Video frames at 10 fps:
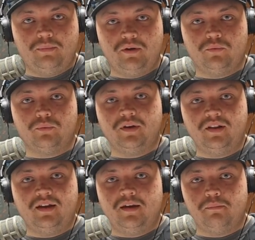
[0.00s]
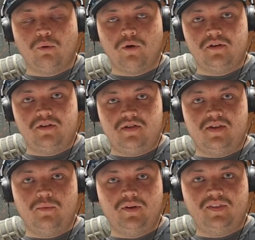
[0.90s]
be really important to
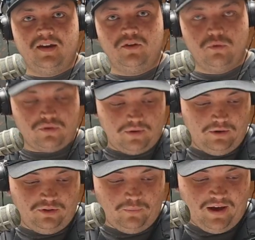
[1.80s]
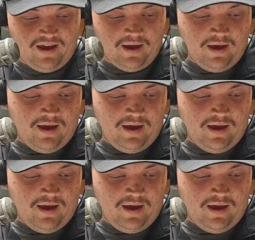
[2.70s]
see what they do throughout the way.